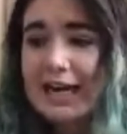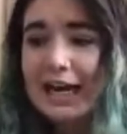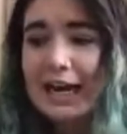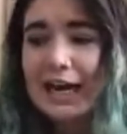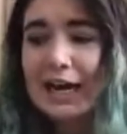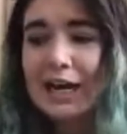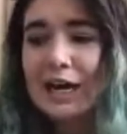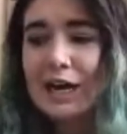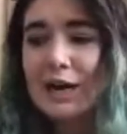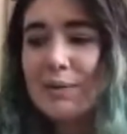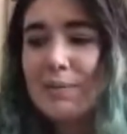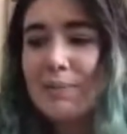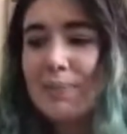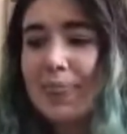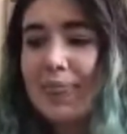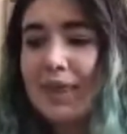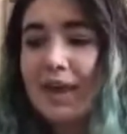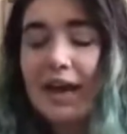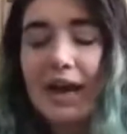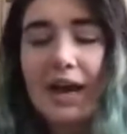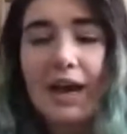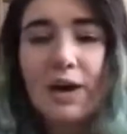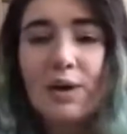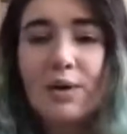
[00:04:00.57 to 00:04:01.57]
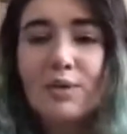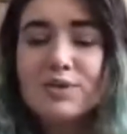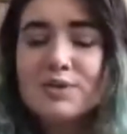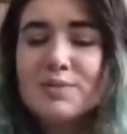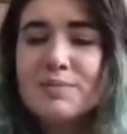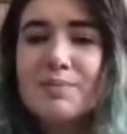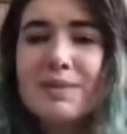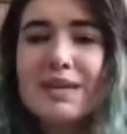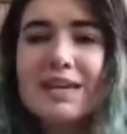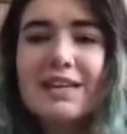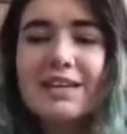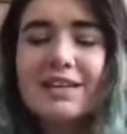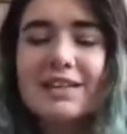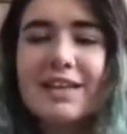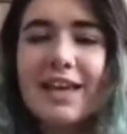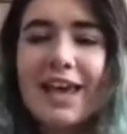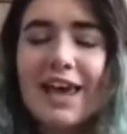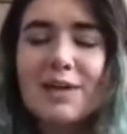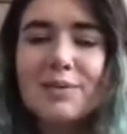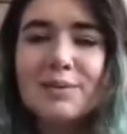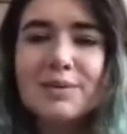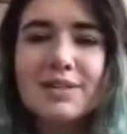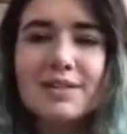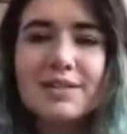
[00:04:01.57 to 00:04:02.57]
I was immediately
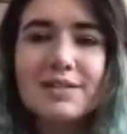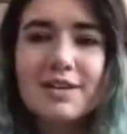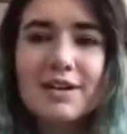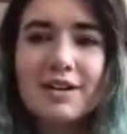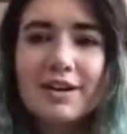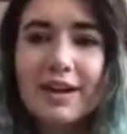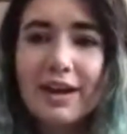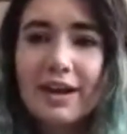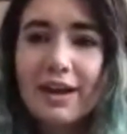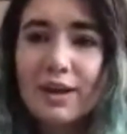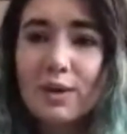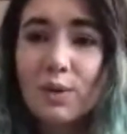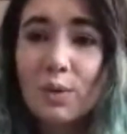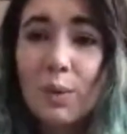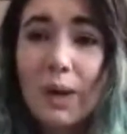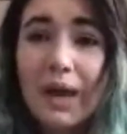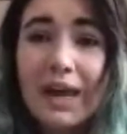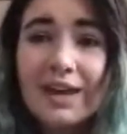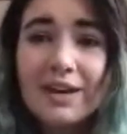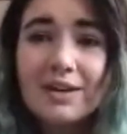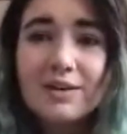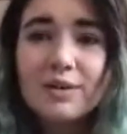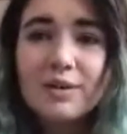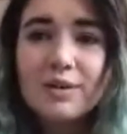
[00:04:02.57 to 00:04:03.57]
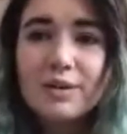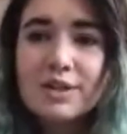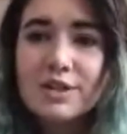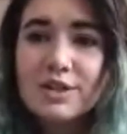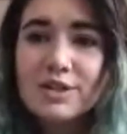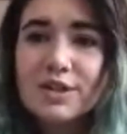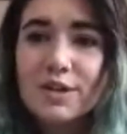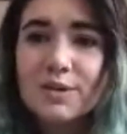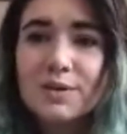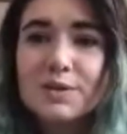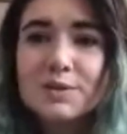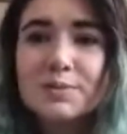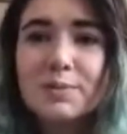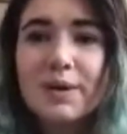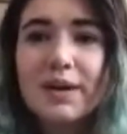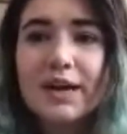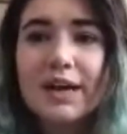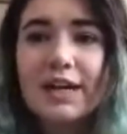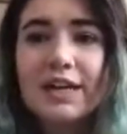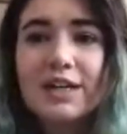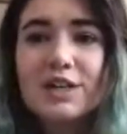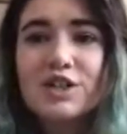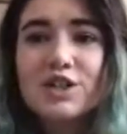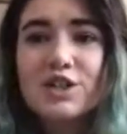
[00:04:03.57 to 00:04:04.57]
able to start gaining weight, which has always been an
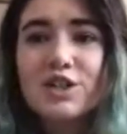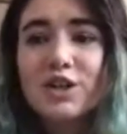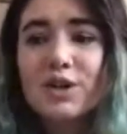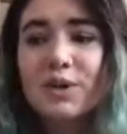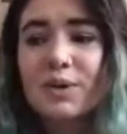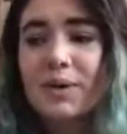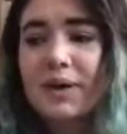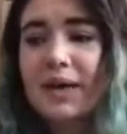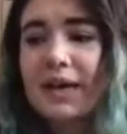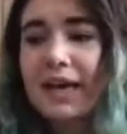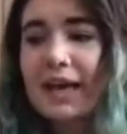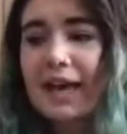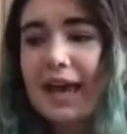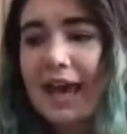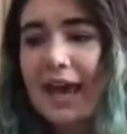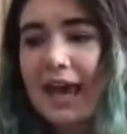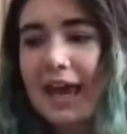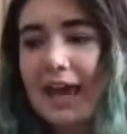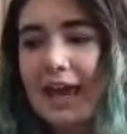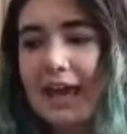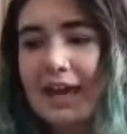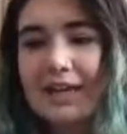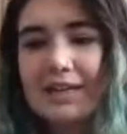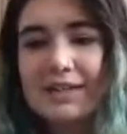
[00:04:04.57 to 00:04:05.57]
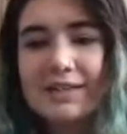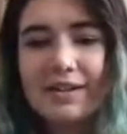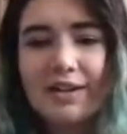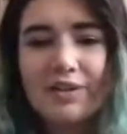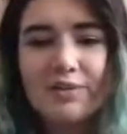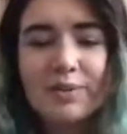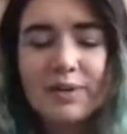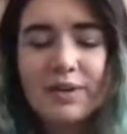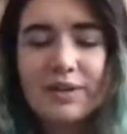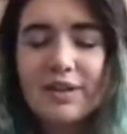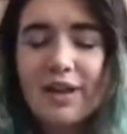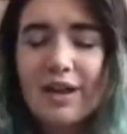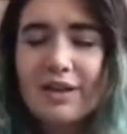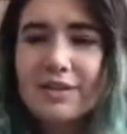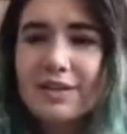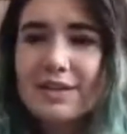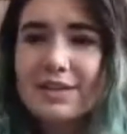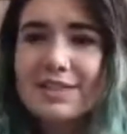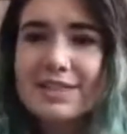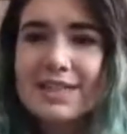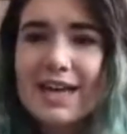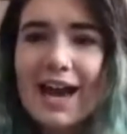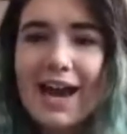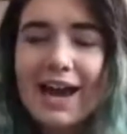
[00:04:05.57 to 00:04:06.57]
issue. And I've been a lot
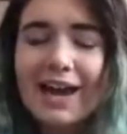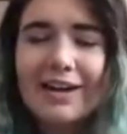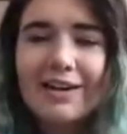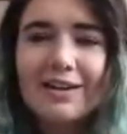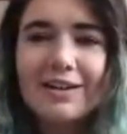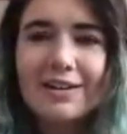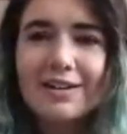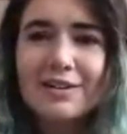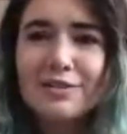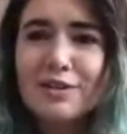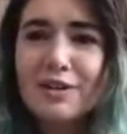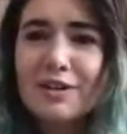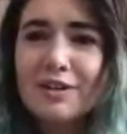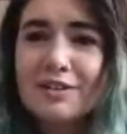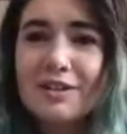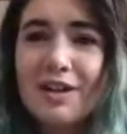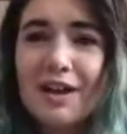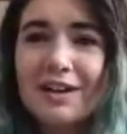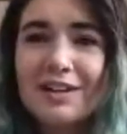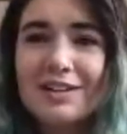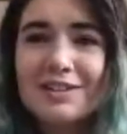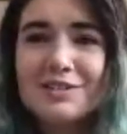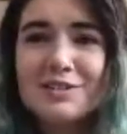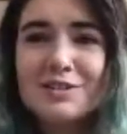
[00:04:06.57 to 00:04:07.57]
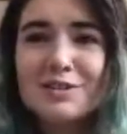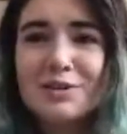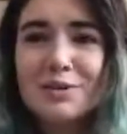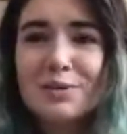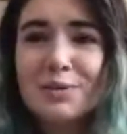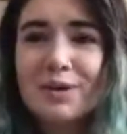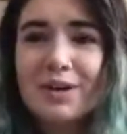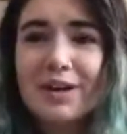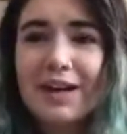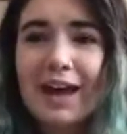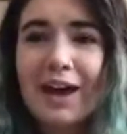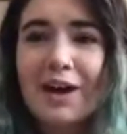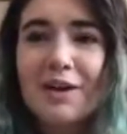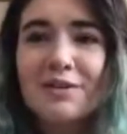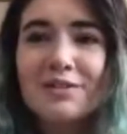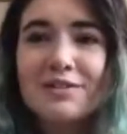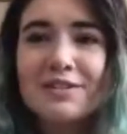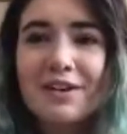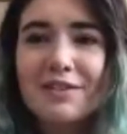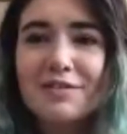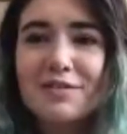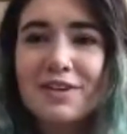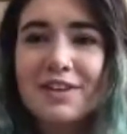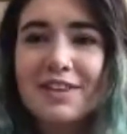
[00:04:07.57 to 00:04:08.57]
less tired and a lot easier to work out
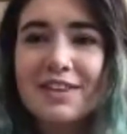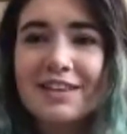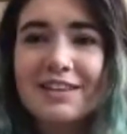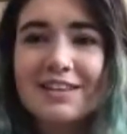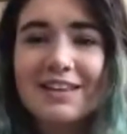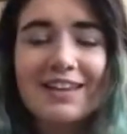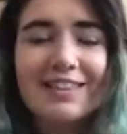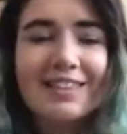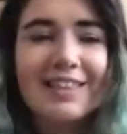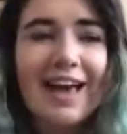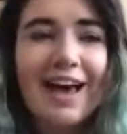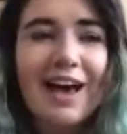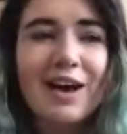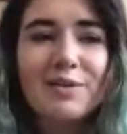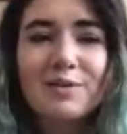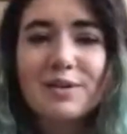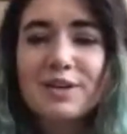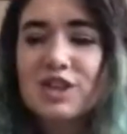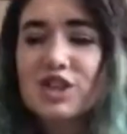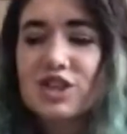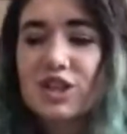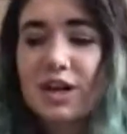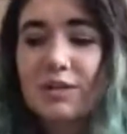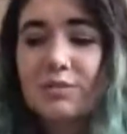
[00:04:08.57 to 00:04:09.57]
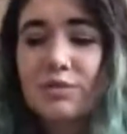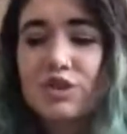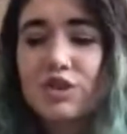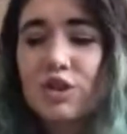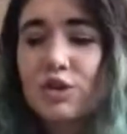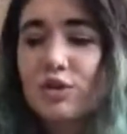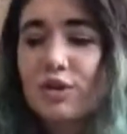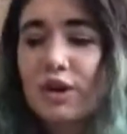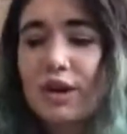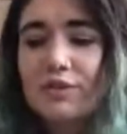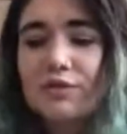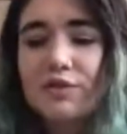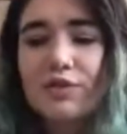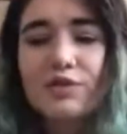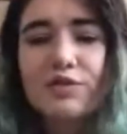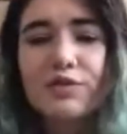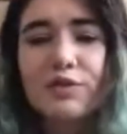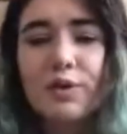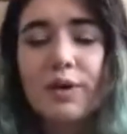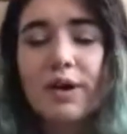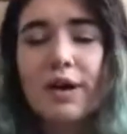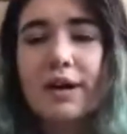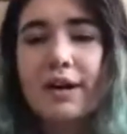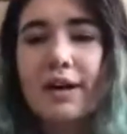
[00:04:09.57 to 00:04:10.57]
and everything like that, which I'm so grateful
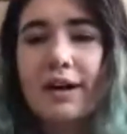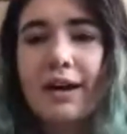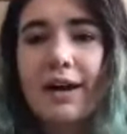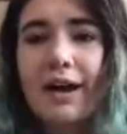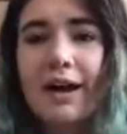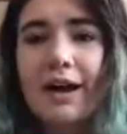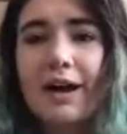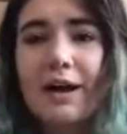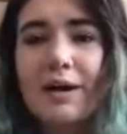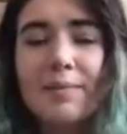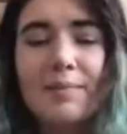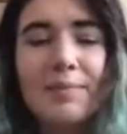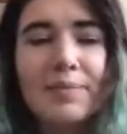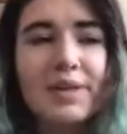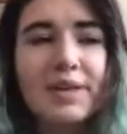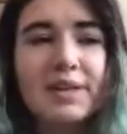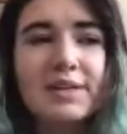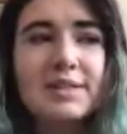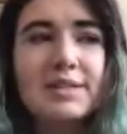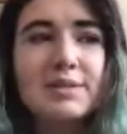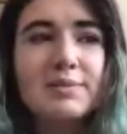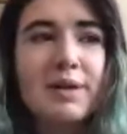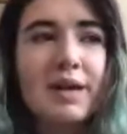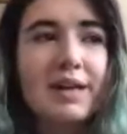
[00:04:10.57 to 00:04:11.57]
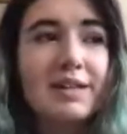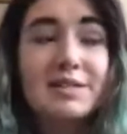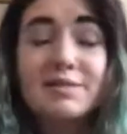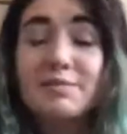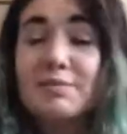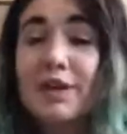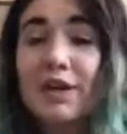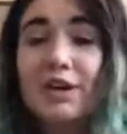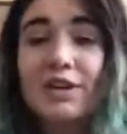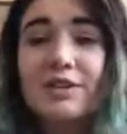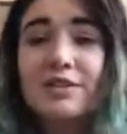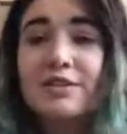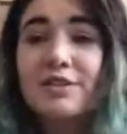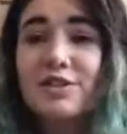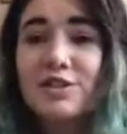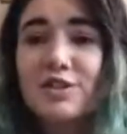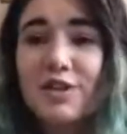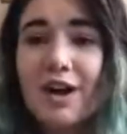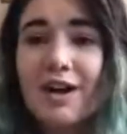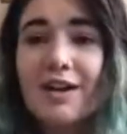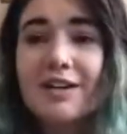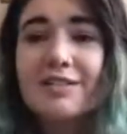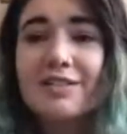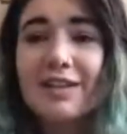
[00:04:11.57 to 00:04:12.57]
for. It's a miracle
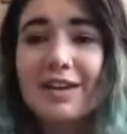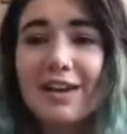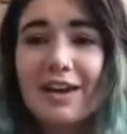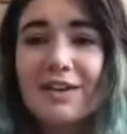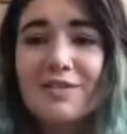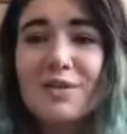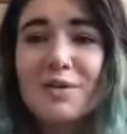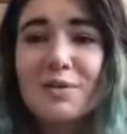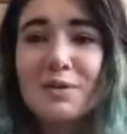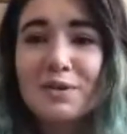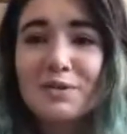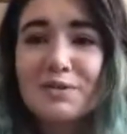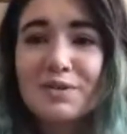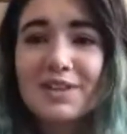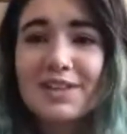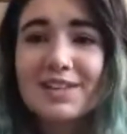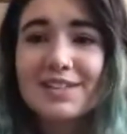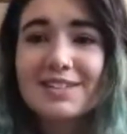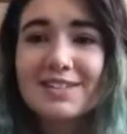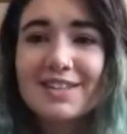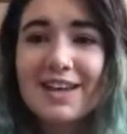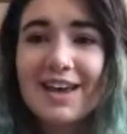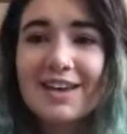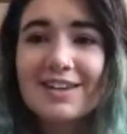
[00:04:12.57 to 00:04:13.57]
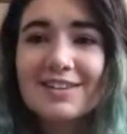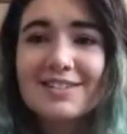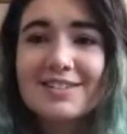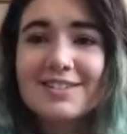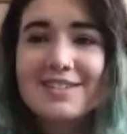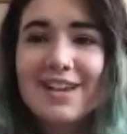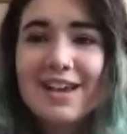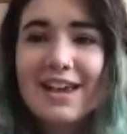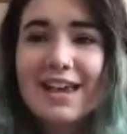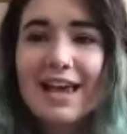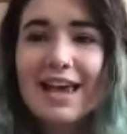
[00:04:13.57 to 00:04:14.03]
drug, like everyone really says.